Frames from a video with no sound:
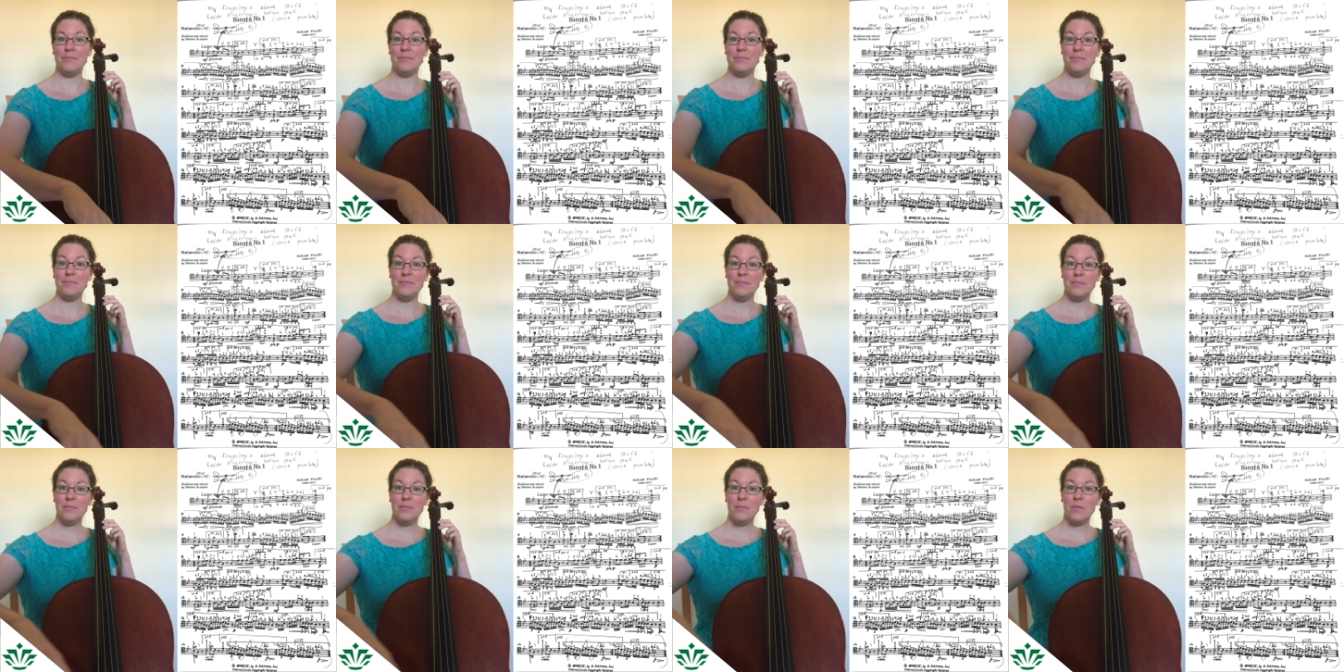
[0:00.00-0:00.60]

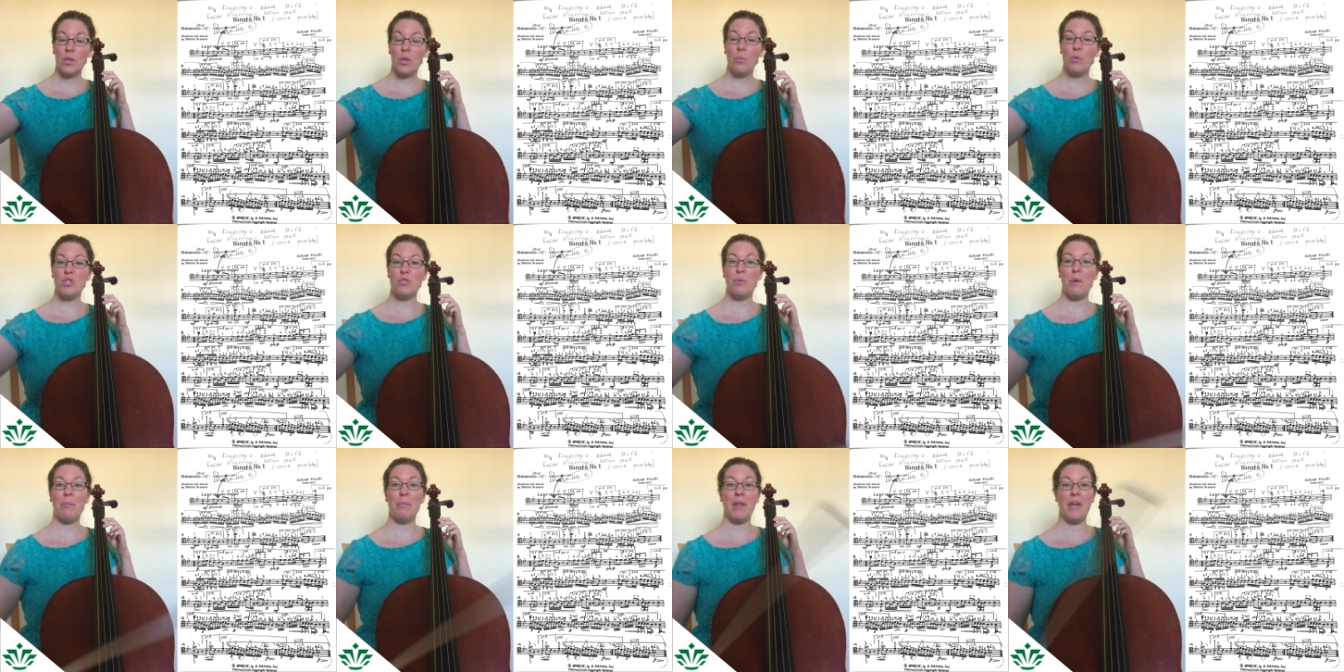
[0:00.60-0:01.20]
which
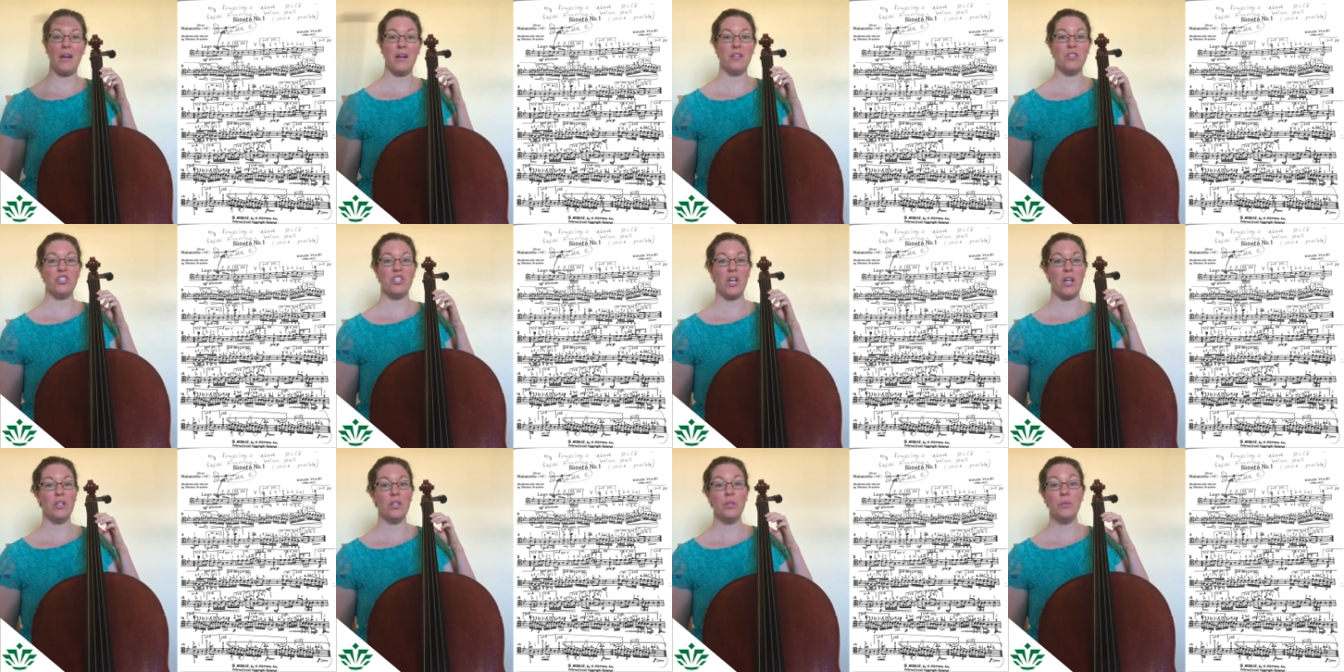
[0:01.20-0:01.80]
we play on
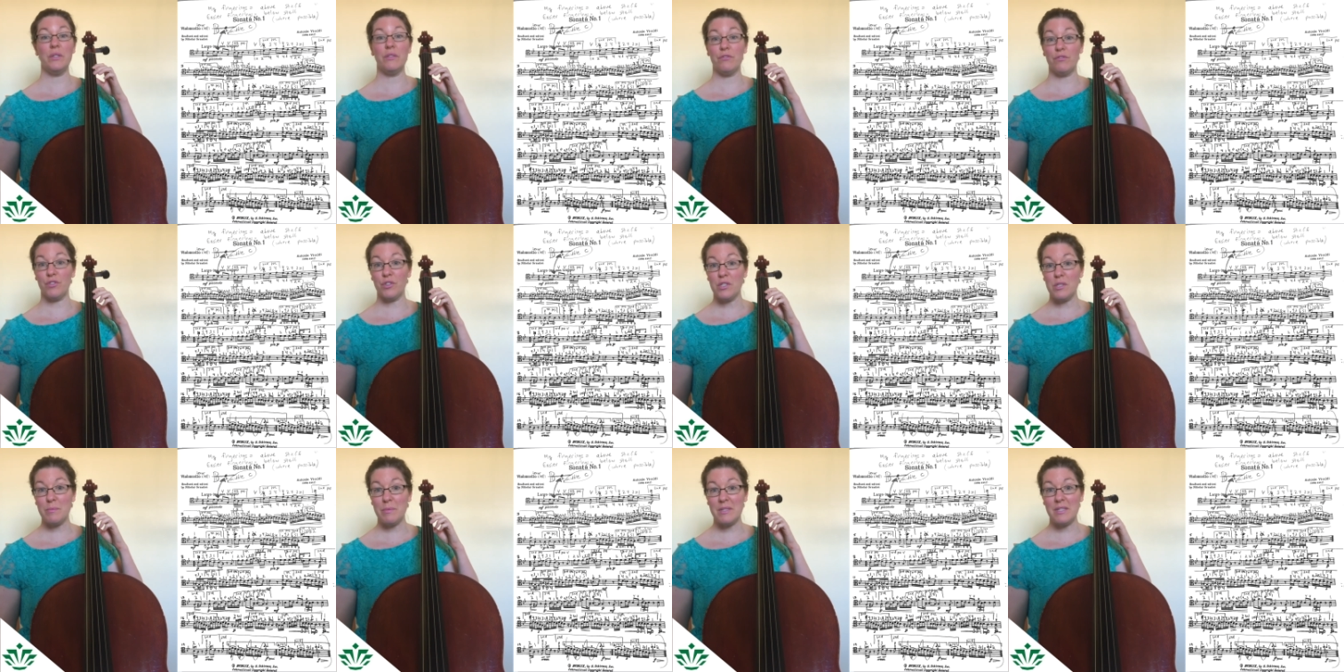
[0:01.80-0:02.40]
cello in
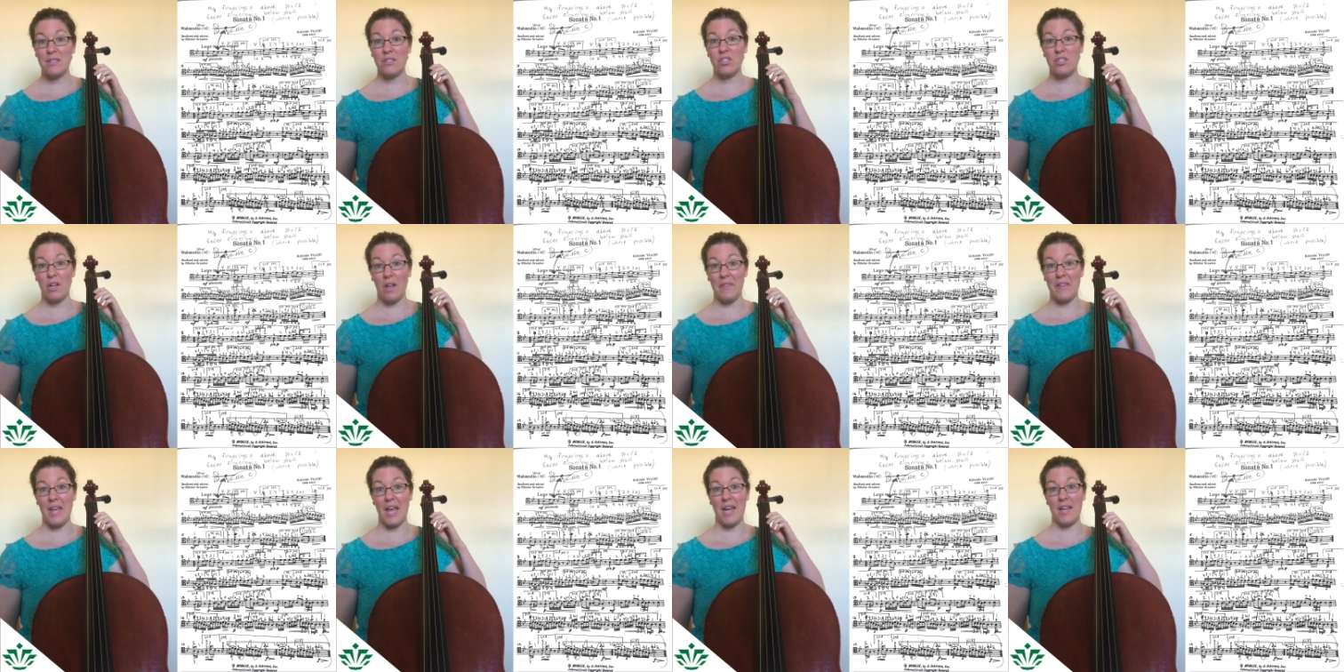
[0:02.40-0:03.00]
first position
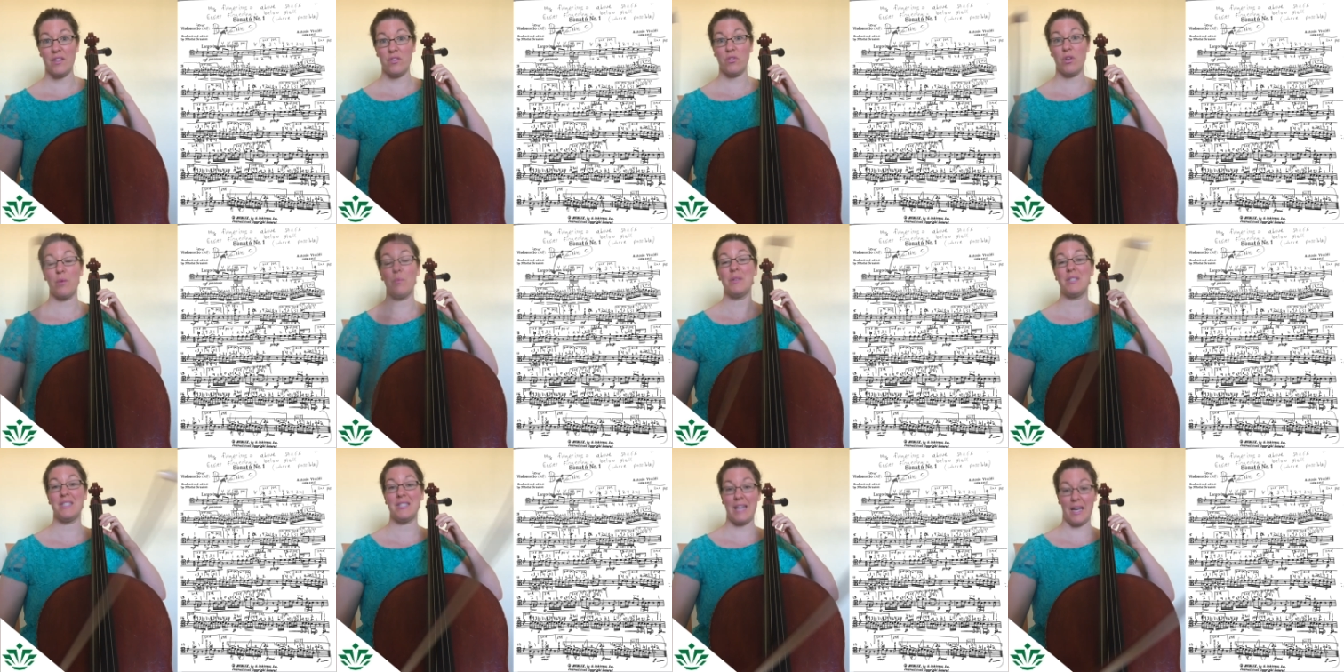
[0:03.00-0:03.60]
on the A string
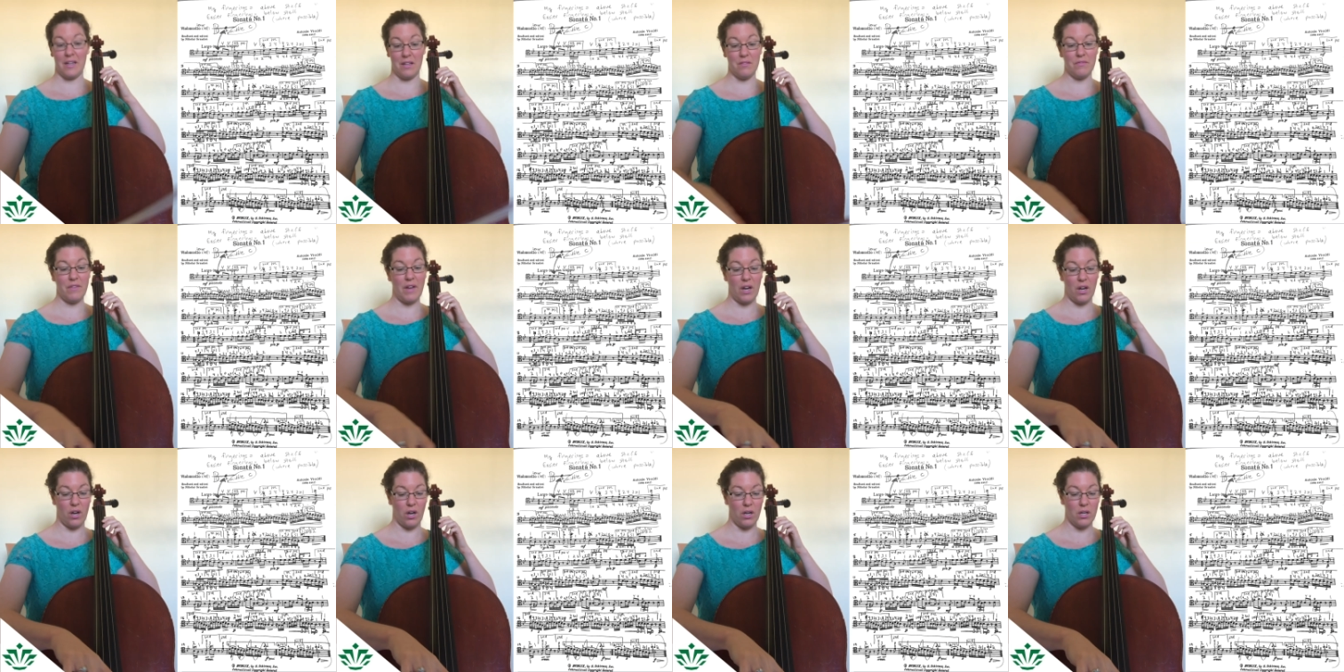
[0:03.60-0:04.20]
with second
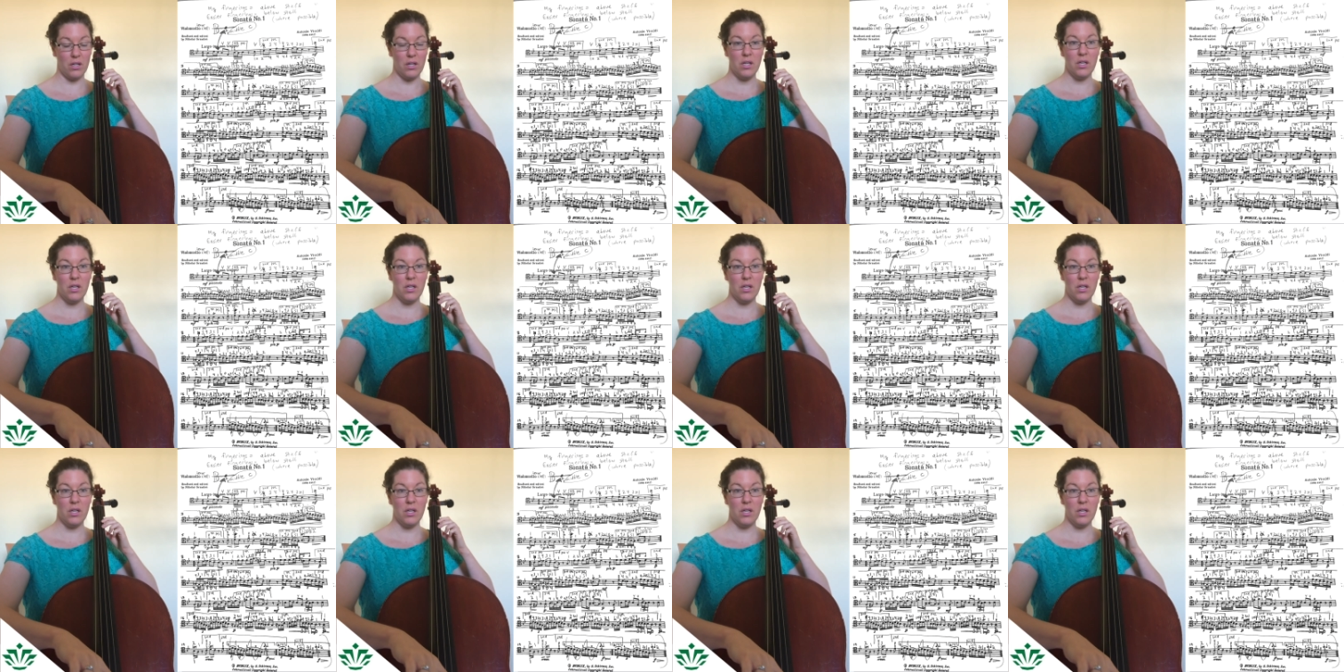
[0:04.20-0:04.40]
finger.